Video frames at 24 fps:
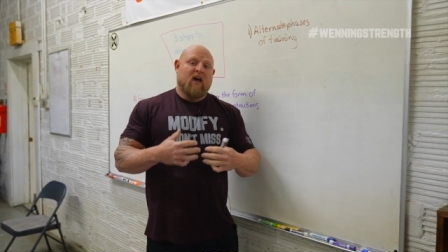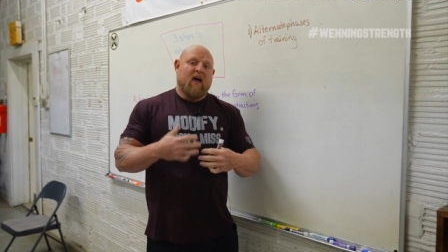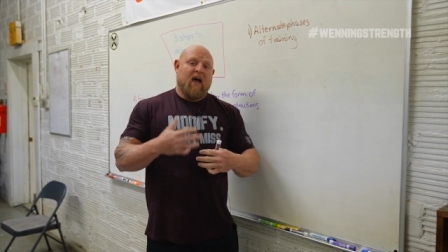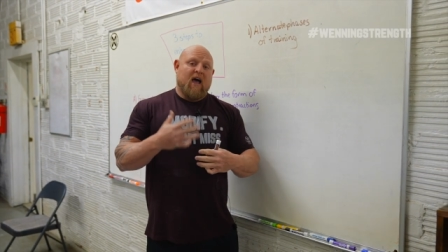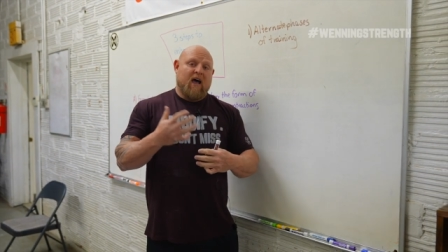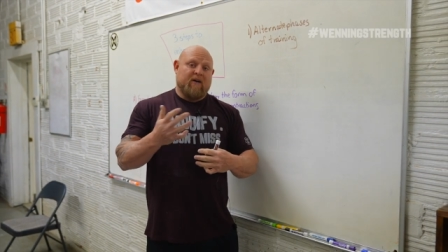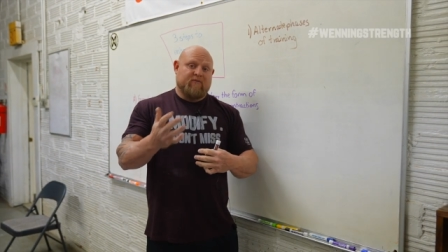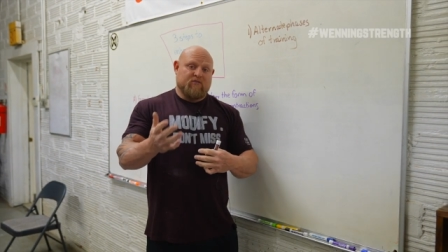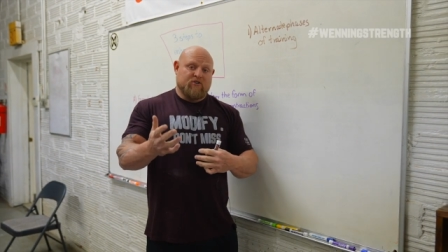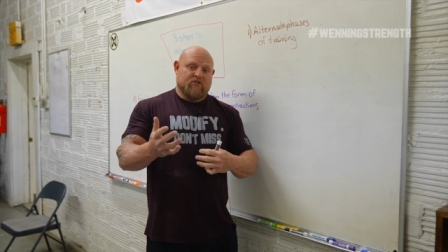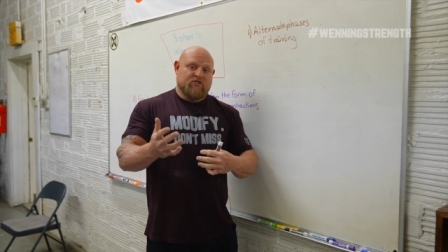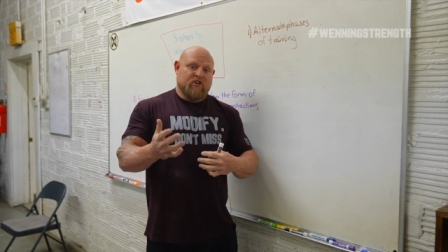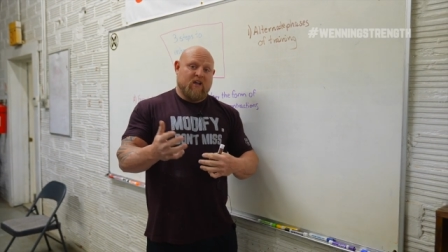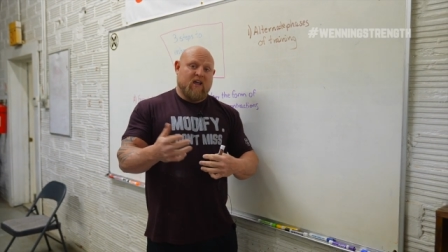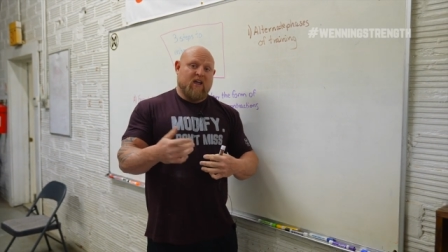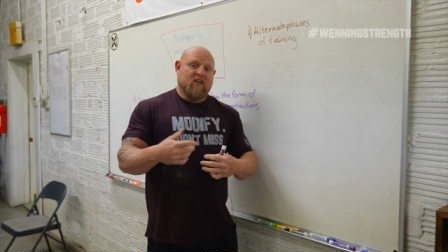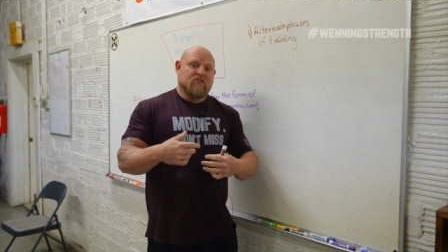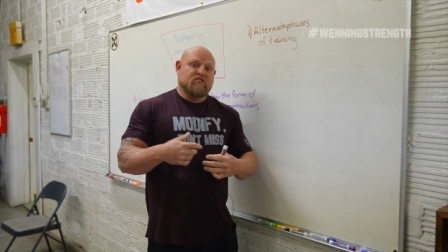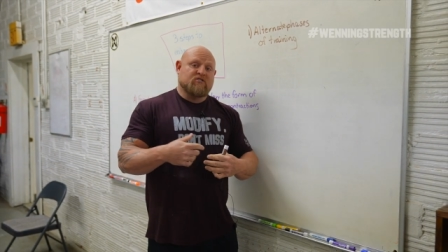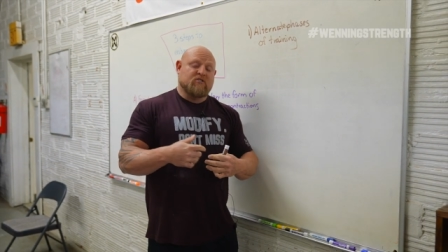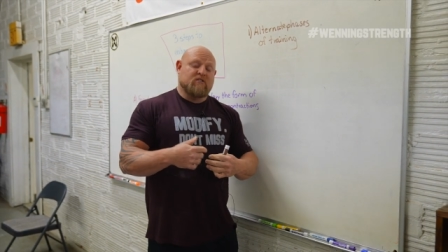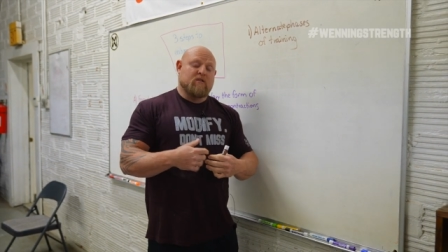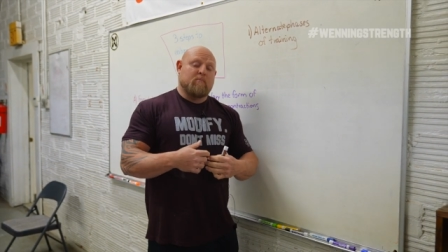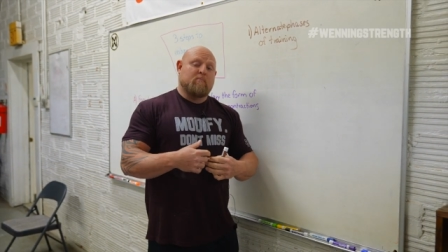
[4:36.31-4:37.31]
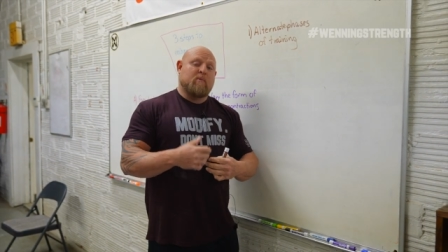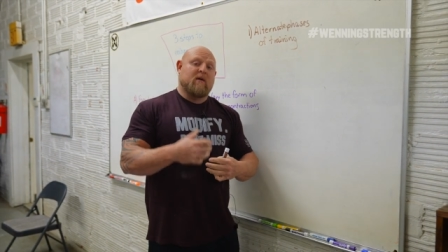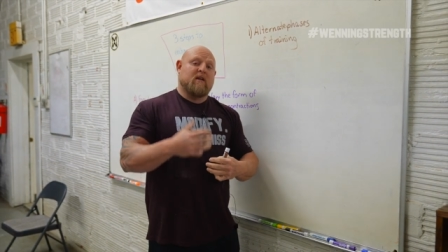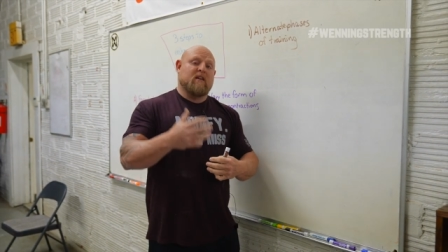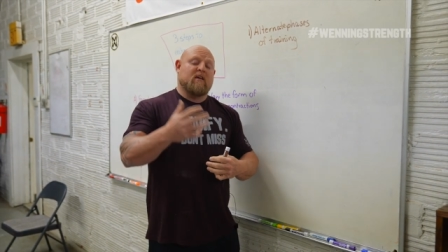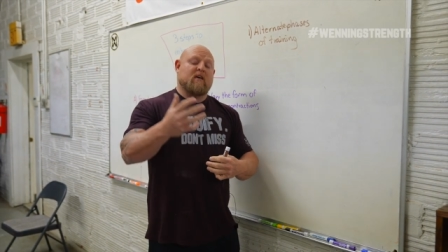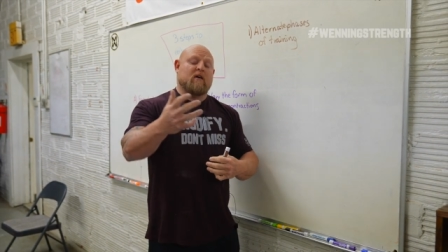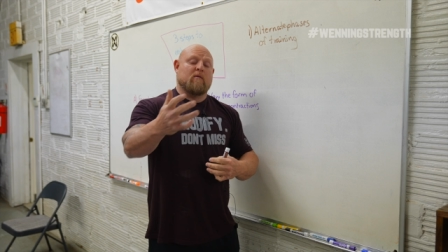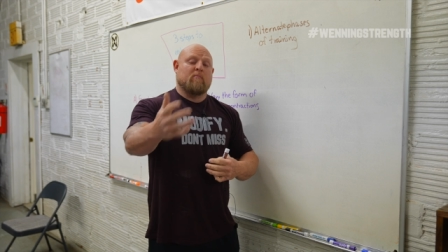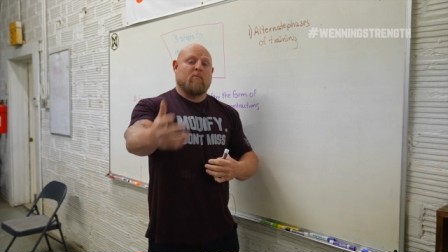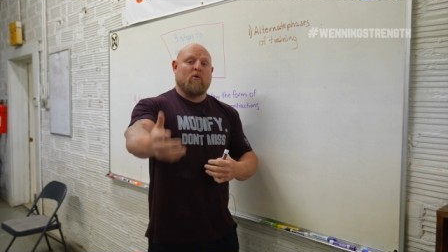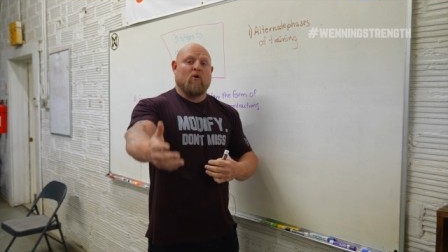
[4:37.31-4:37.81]
haven't changed, and
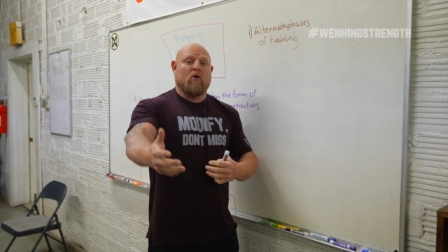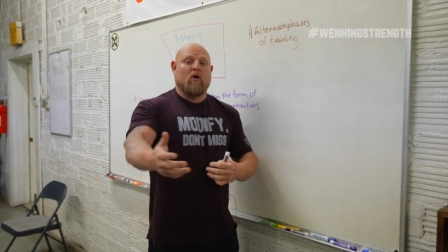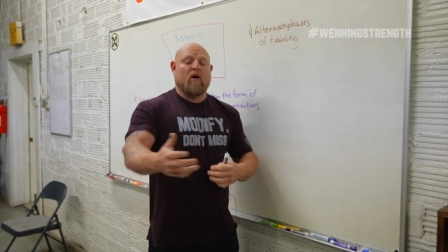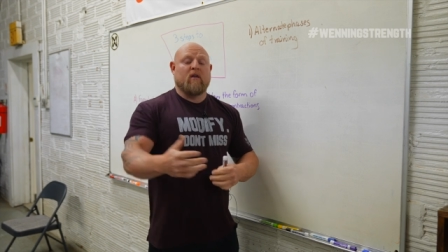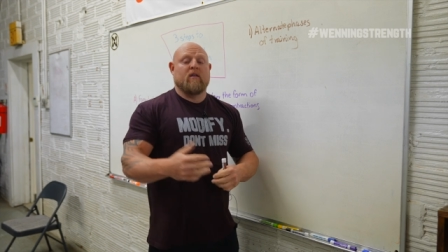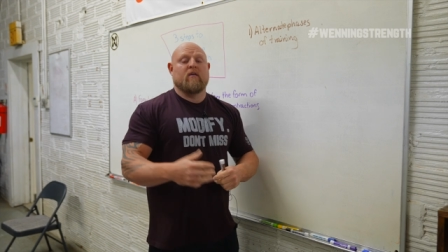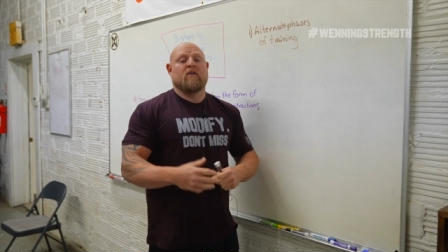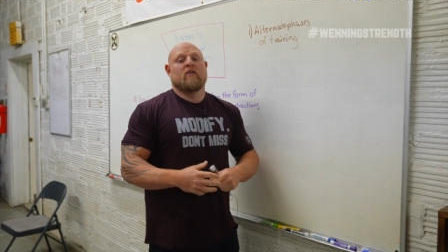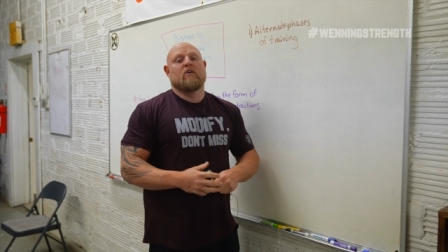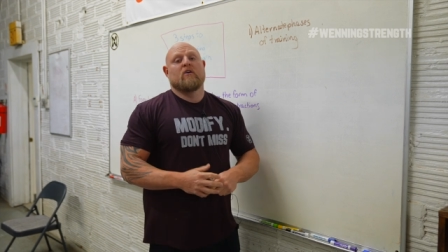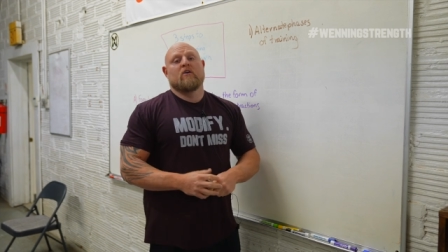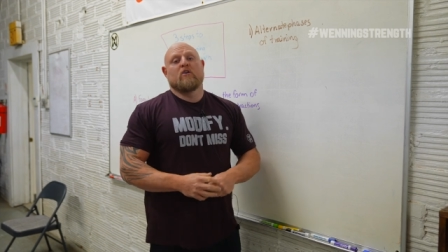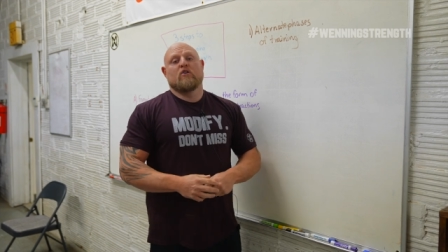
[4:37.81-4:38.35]
depending upon